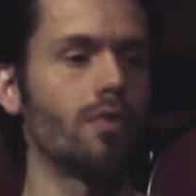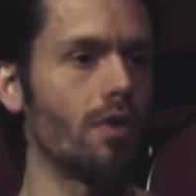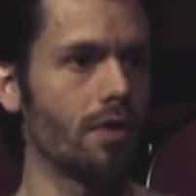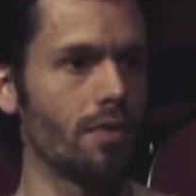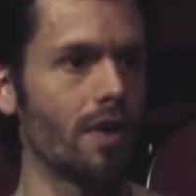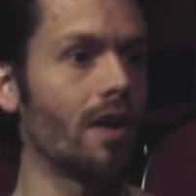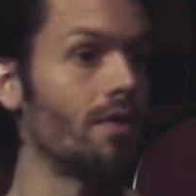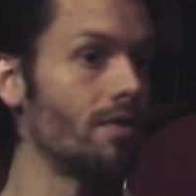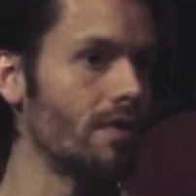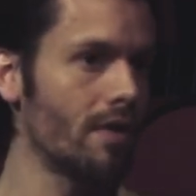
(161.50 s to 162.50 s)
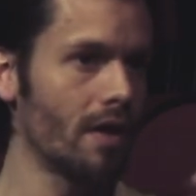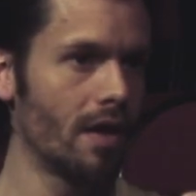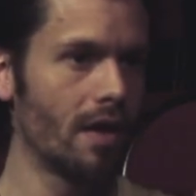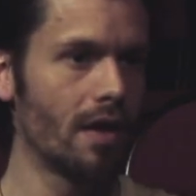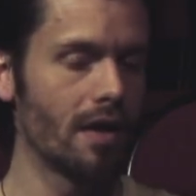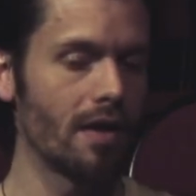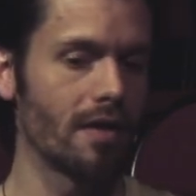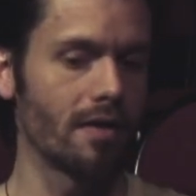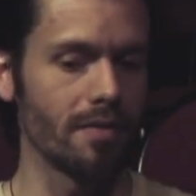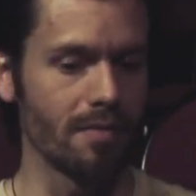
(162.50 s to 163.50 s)
walk around
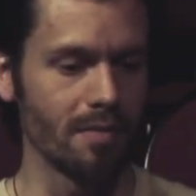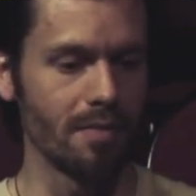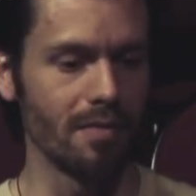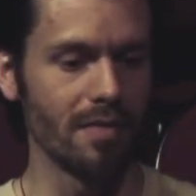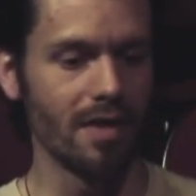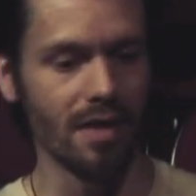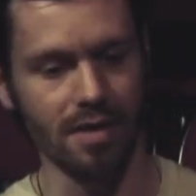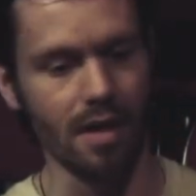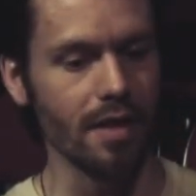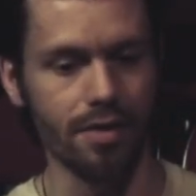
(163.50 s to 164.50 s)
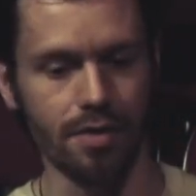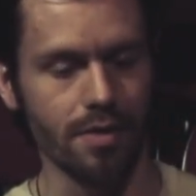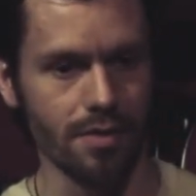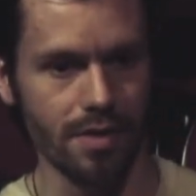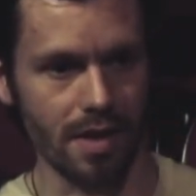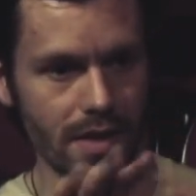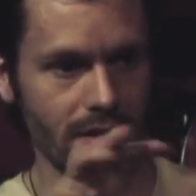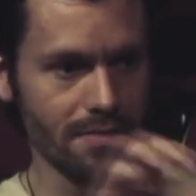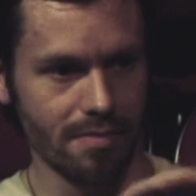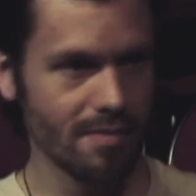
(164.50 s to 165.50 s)
uh, the installations to see,
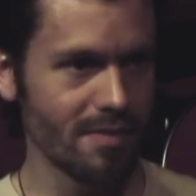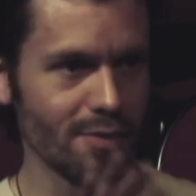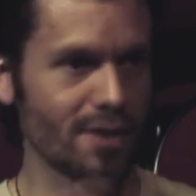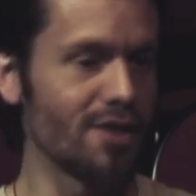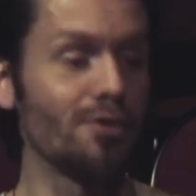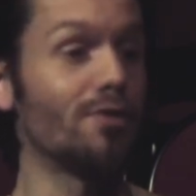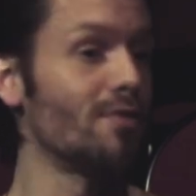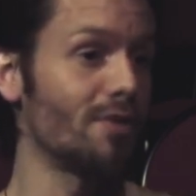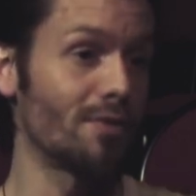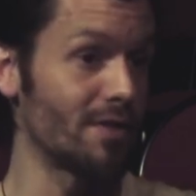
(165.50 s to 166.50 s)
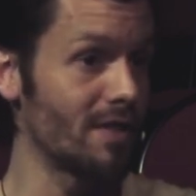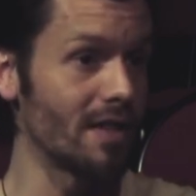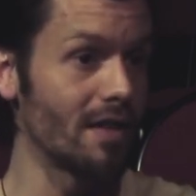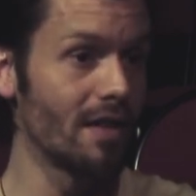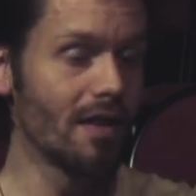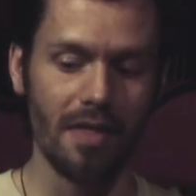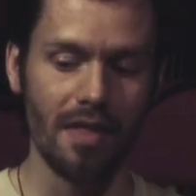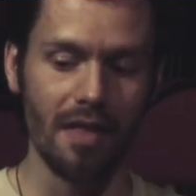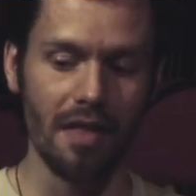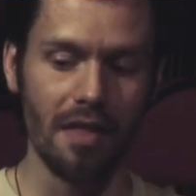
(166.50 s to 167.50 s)
you can choose what you want to see.
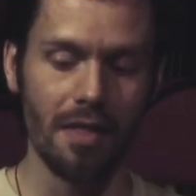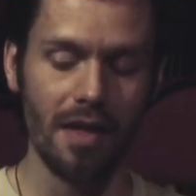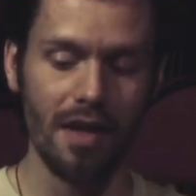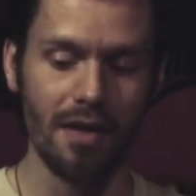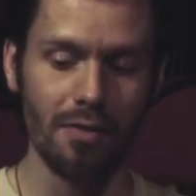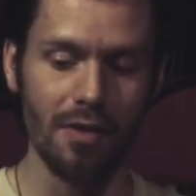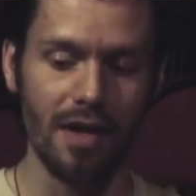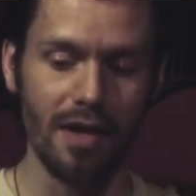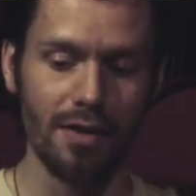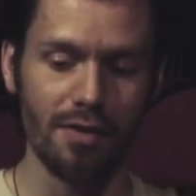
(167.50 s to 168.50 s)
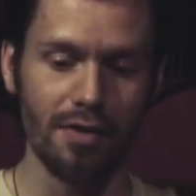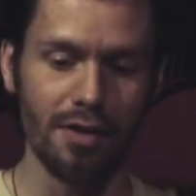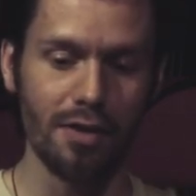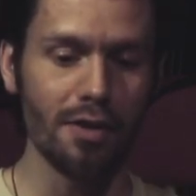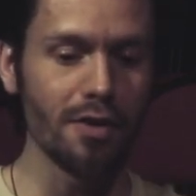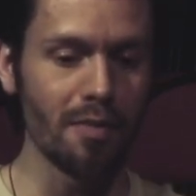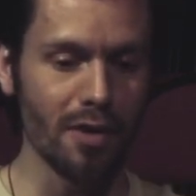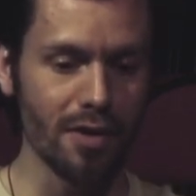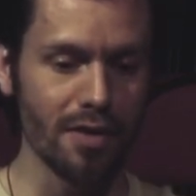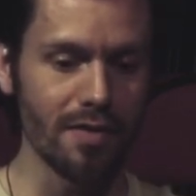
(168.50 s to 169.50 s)
Then we get to the third
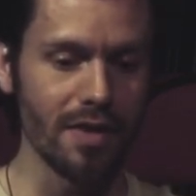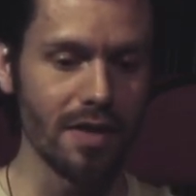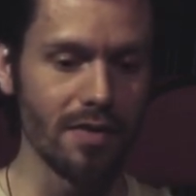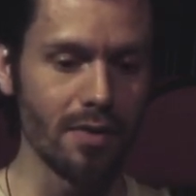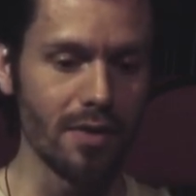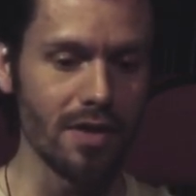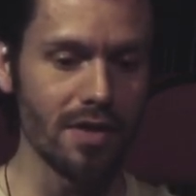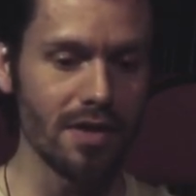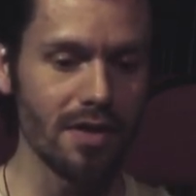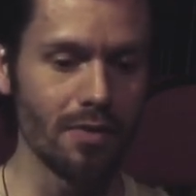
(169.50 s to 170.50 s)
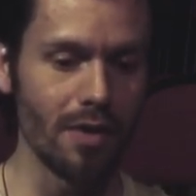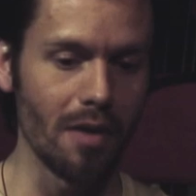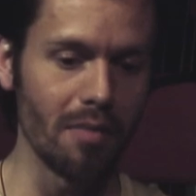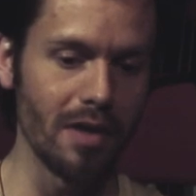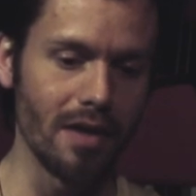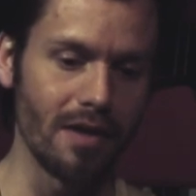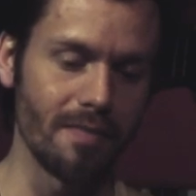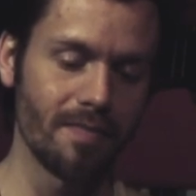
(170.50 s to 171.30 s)
part of the evening, which will be